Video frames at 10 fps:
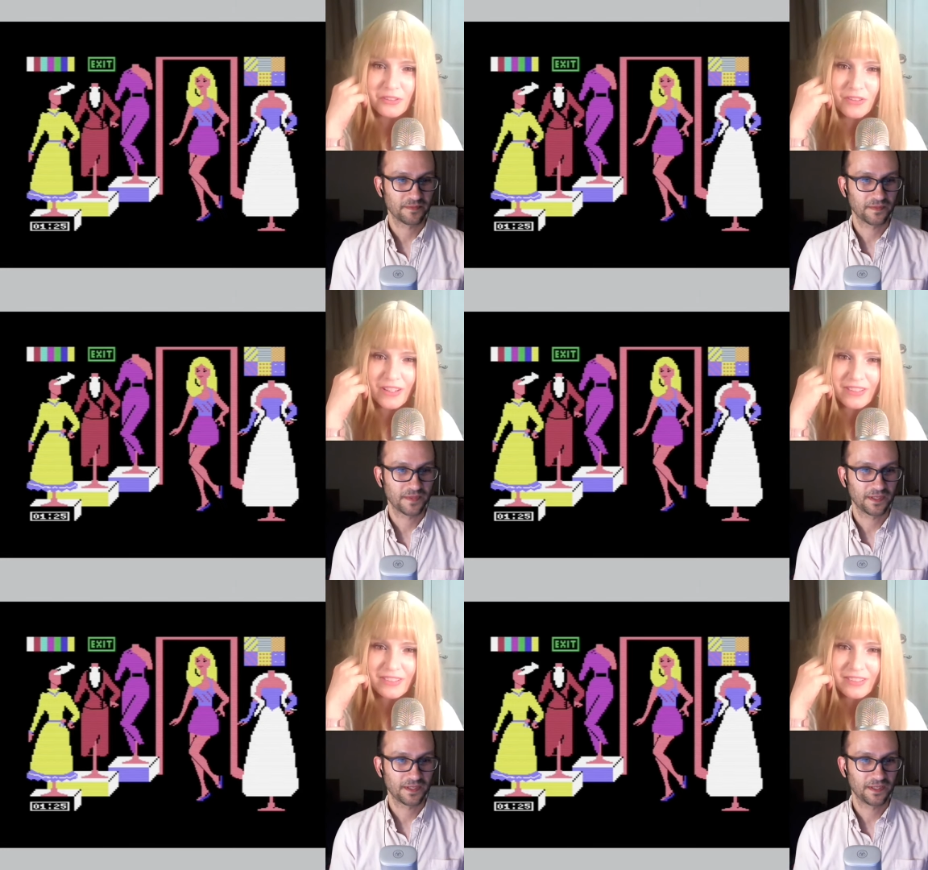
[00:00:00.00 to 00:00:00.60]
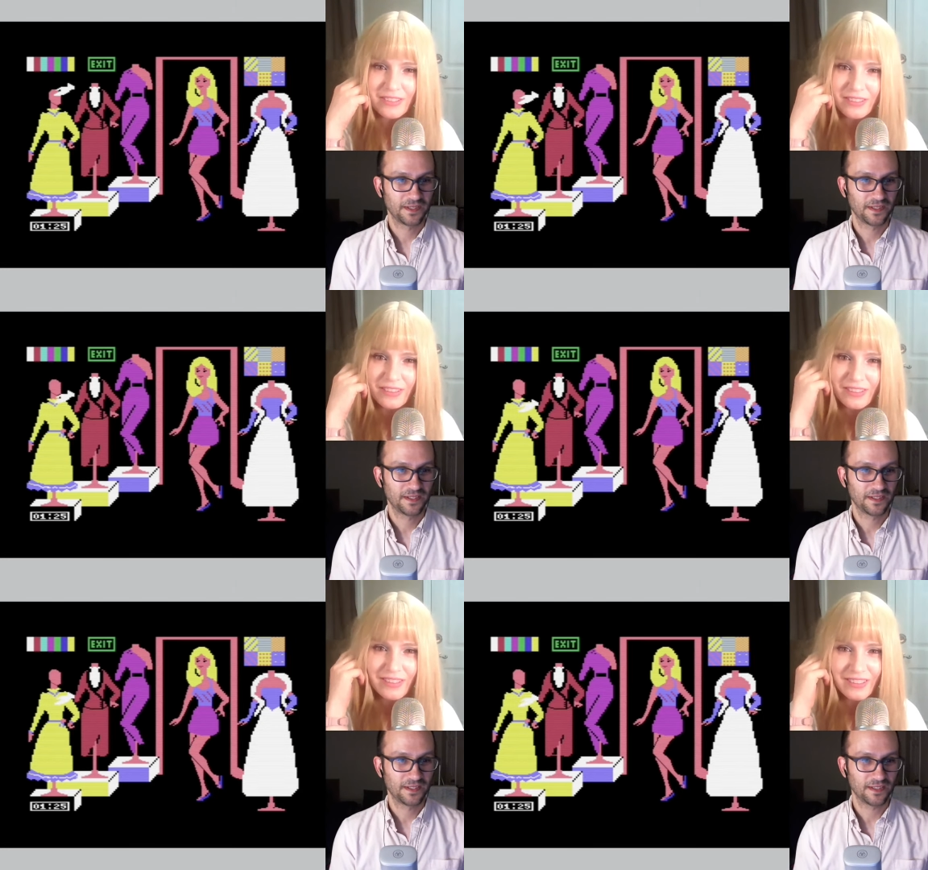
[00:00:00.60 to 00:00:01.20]
Speaker 1: dress.
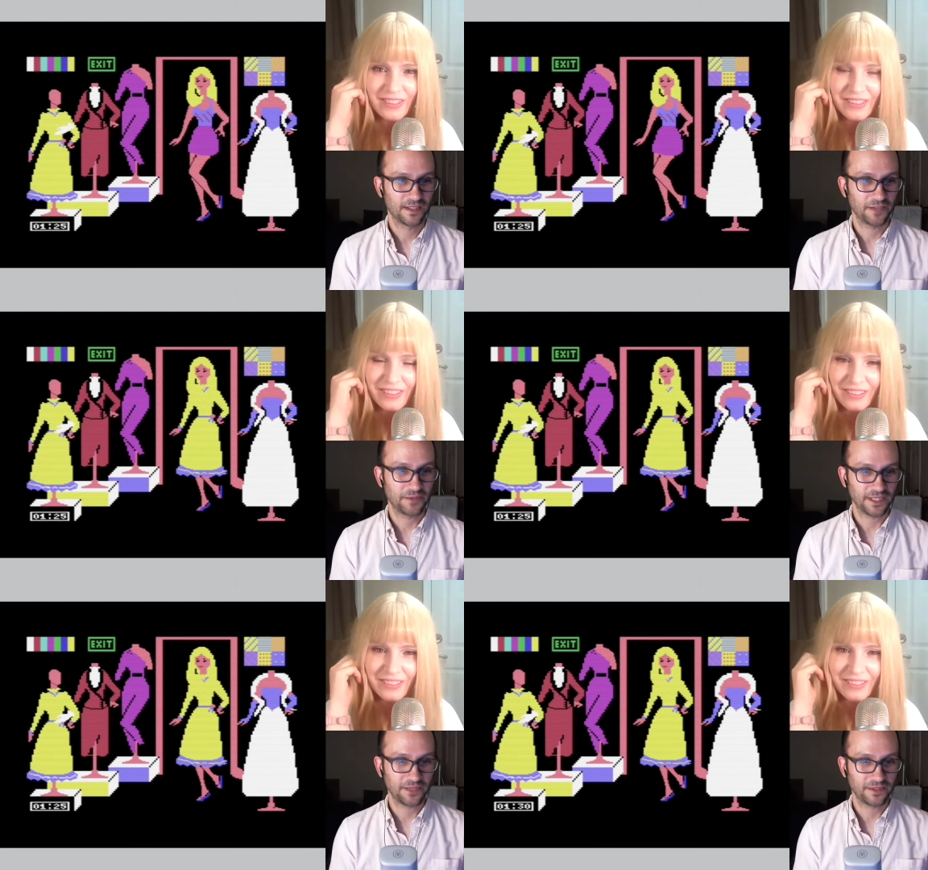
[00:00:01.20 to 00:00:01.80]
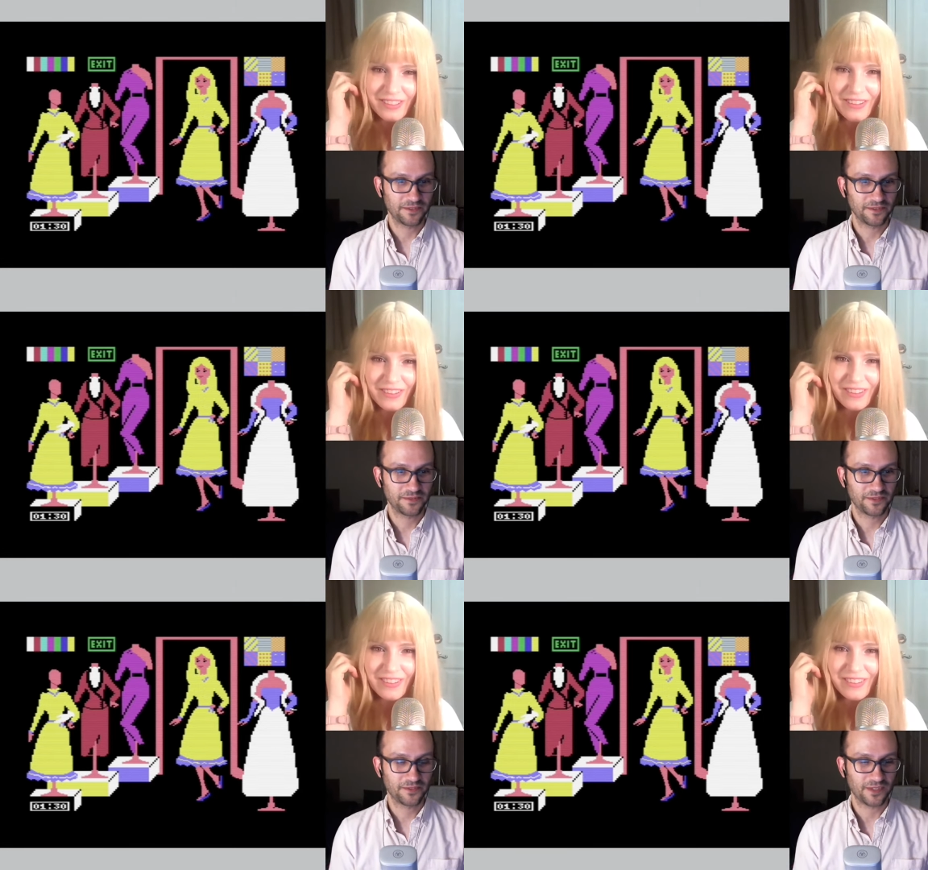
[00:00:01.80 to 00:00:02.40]
Speaker 2: I want that oh. one
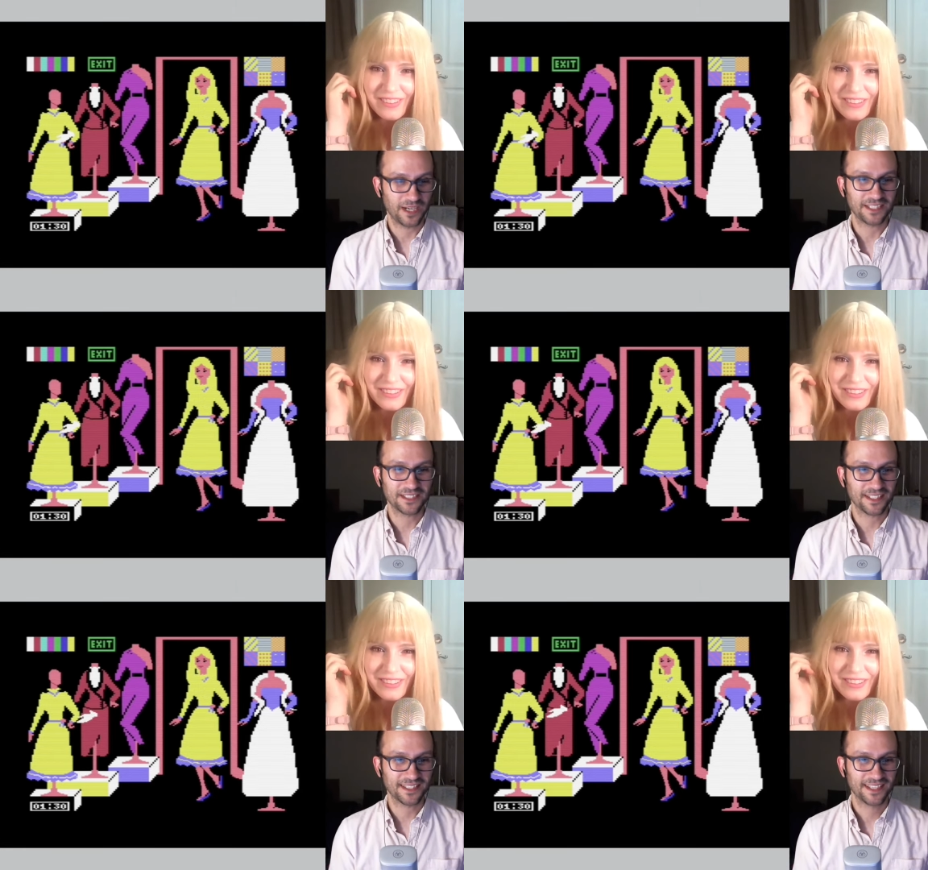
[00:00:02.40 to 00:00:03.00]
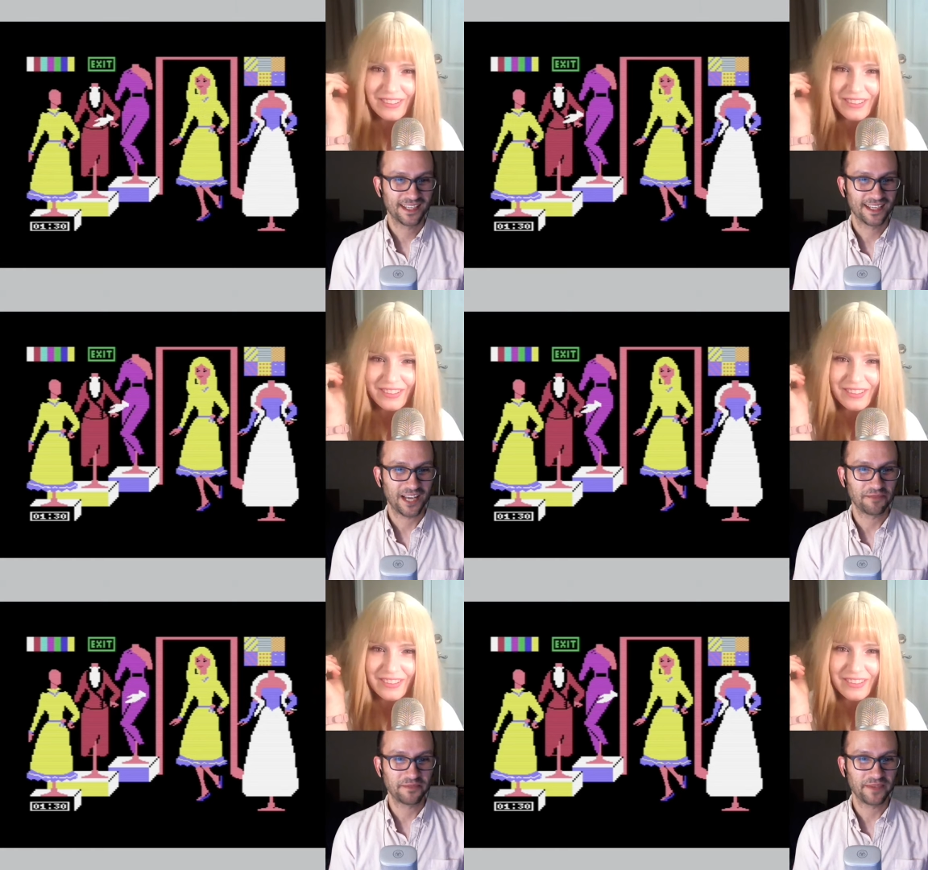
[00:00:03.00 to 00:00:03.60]
from before. I just like.
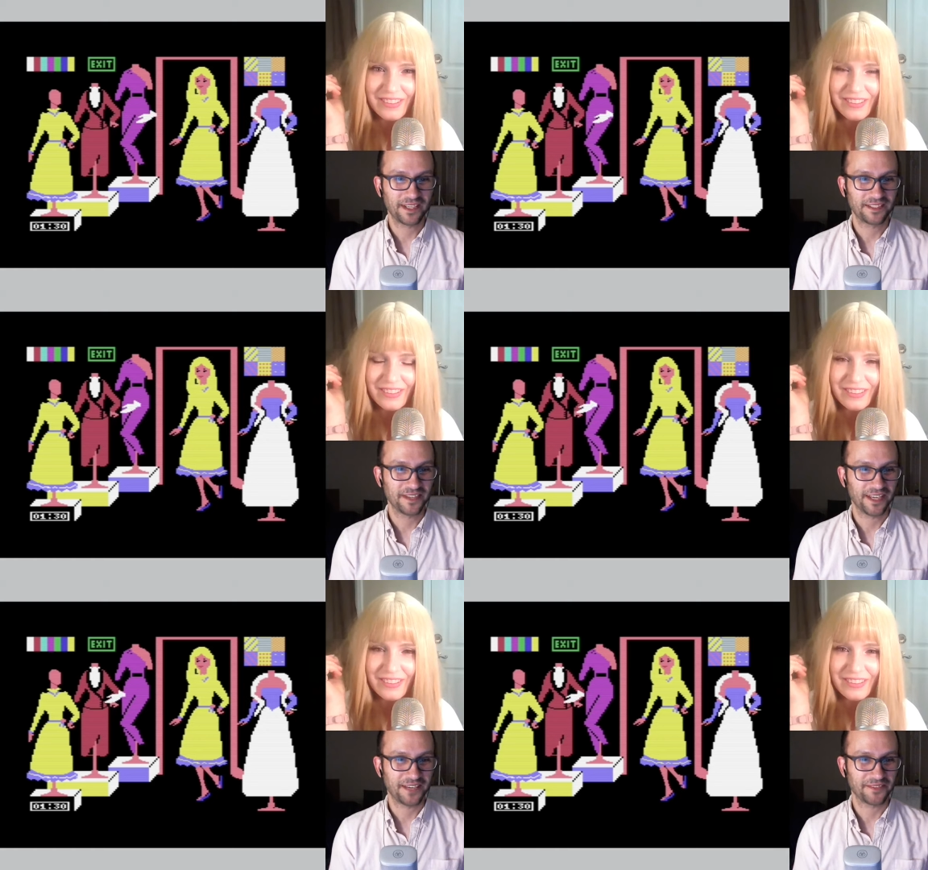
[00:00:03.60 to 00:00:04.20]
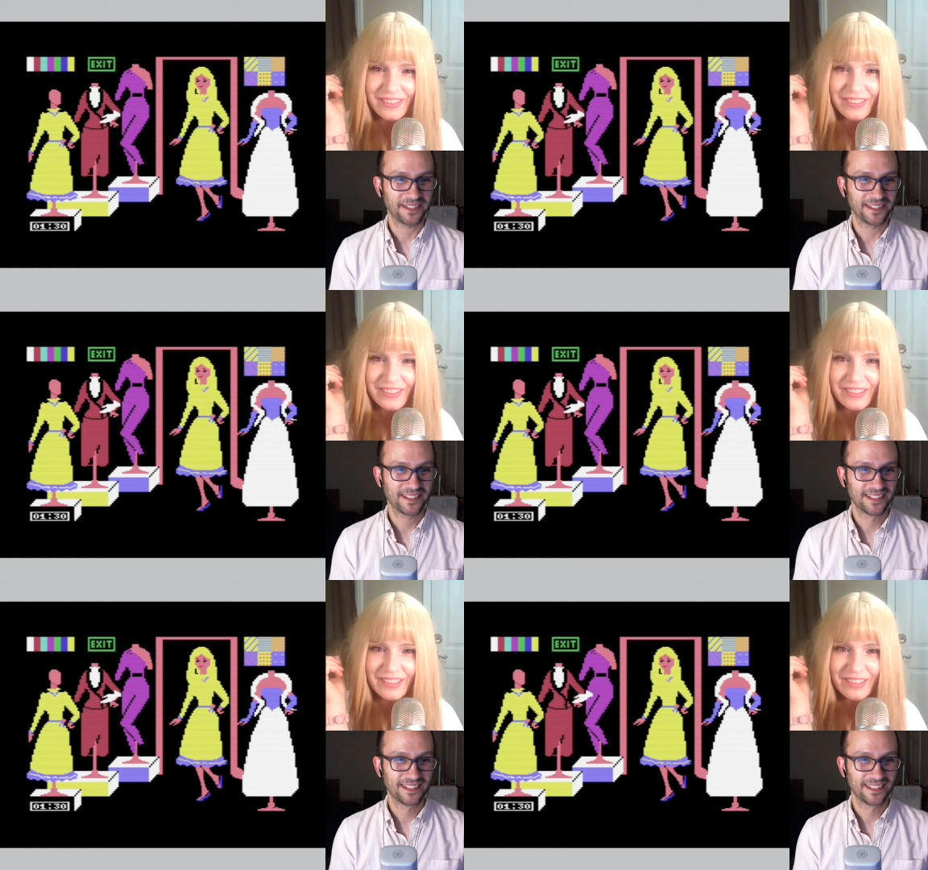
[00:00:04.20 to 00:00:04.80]
I'm a man of habit.
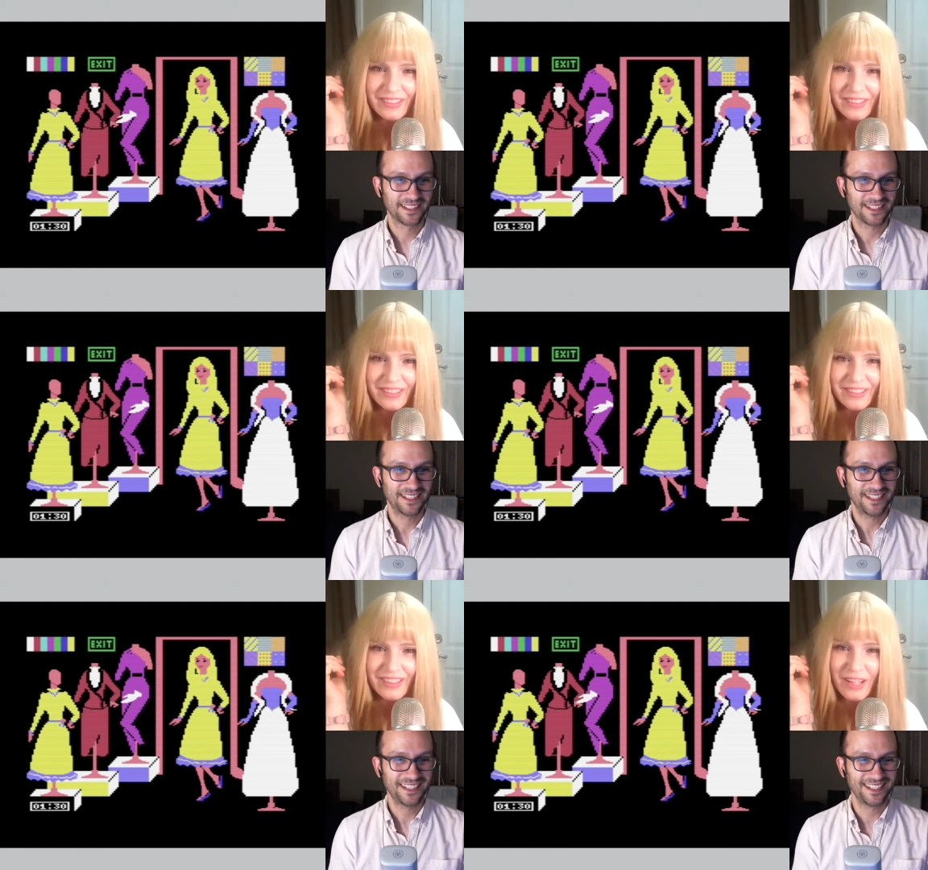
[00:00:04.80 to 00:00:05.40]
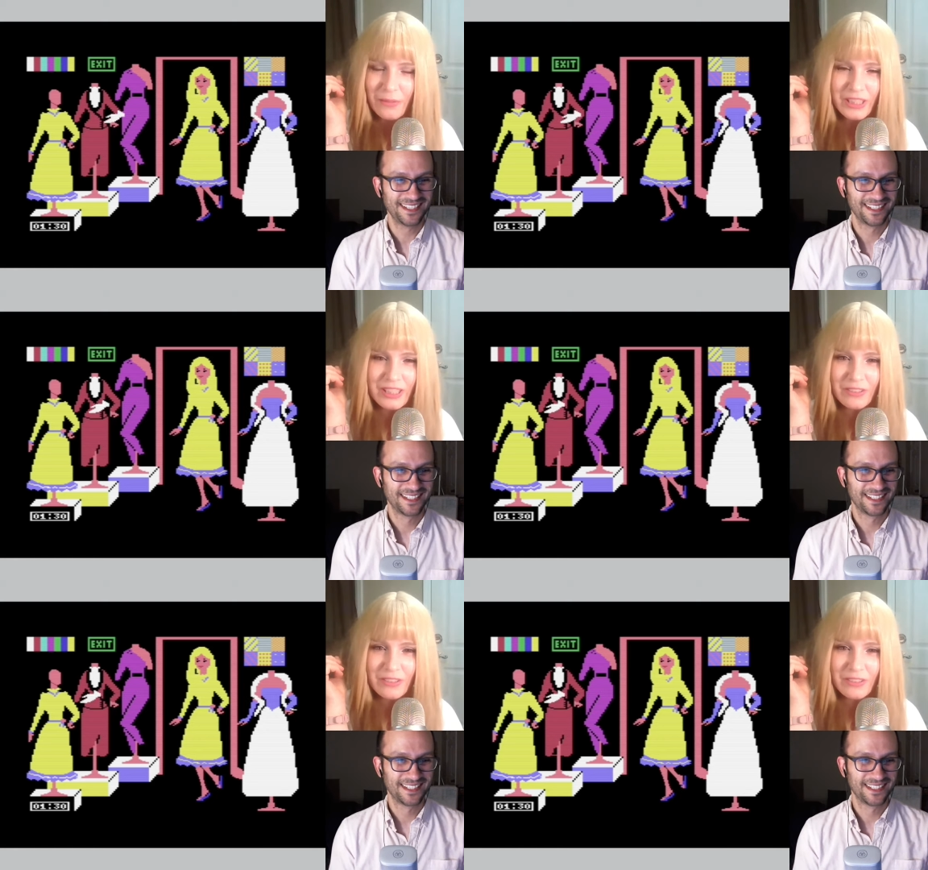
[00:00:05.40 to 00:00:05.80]
Speaker 1: Yeah, we need